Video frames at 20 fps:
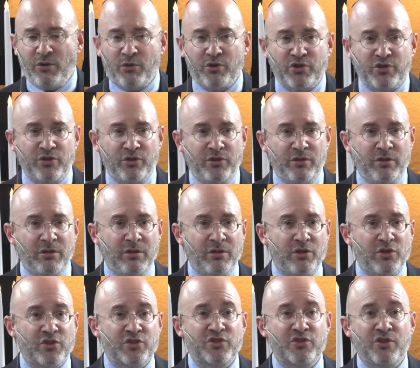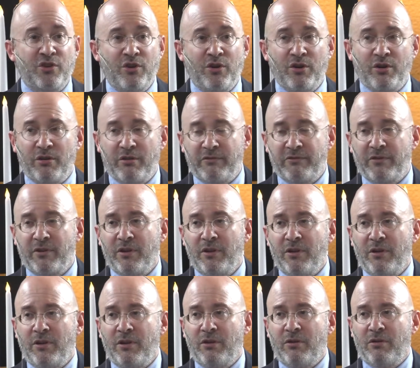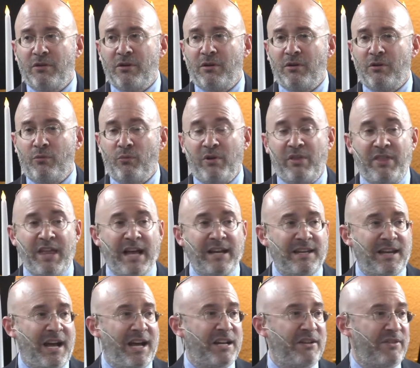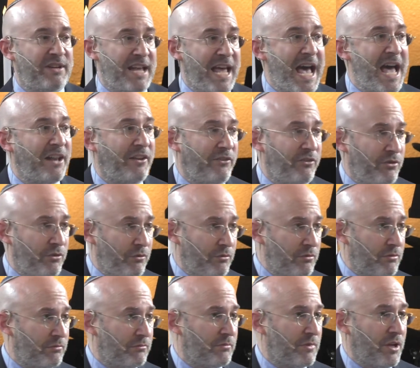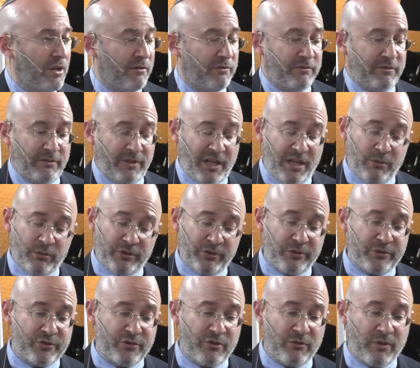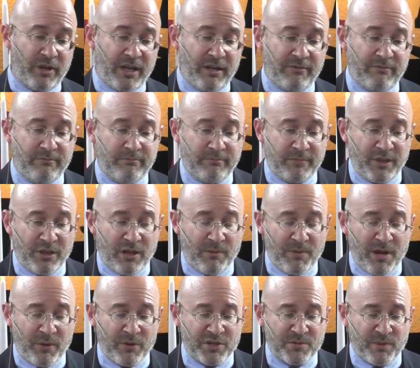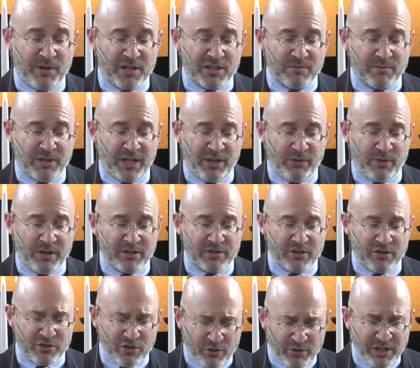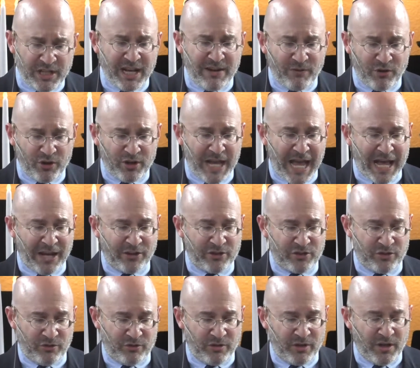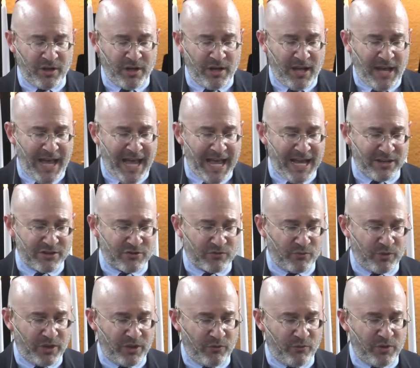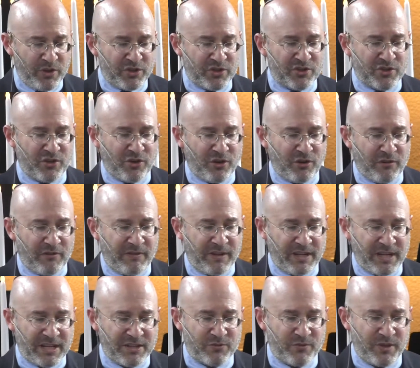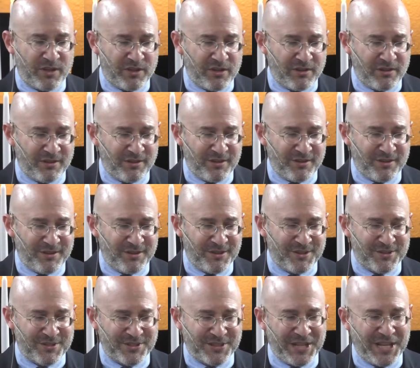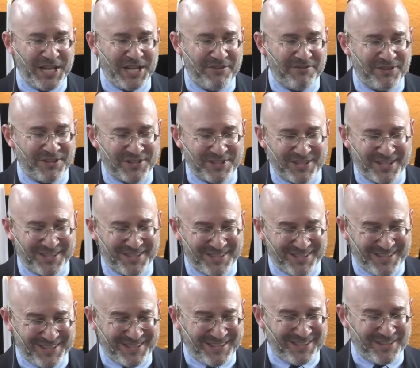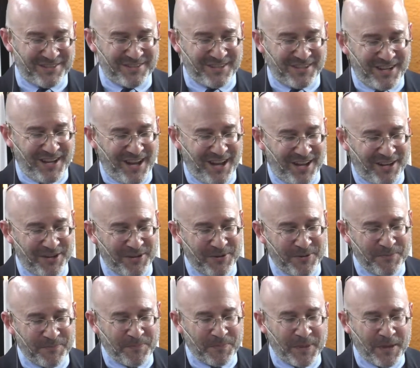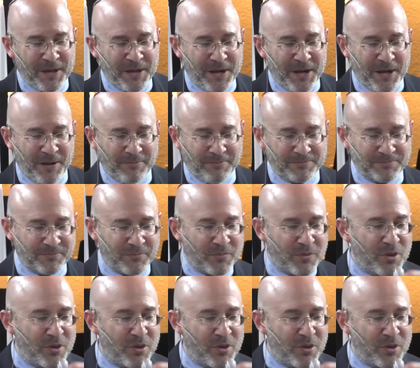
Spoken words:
or should serve with that kind of an attitude of, hey, we'll do it your way, you know, I'm not responsible anyways. So we need to have a good attitude as we serve and as we slave, in a sense, to God. And